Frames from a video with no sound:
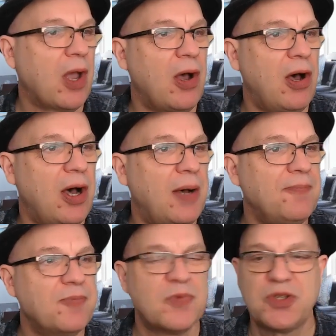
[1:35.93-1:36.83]
are
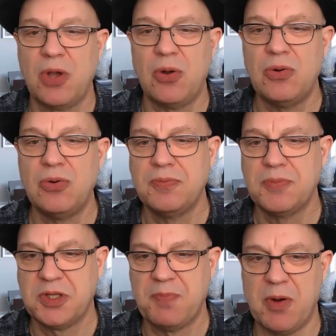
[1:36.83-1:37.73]
soul,
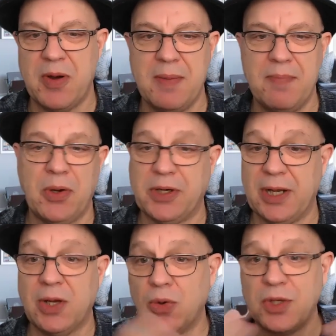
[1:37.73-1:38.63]
spirit, and body,
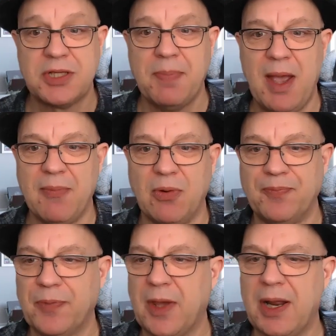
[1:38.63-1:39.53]
according to the Bible.
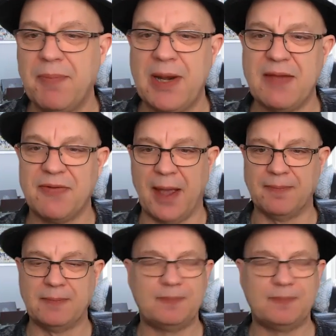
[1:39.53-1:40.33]
And I believe that.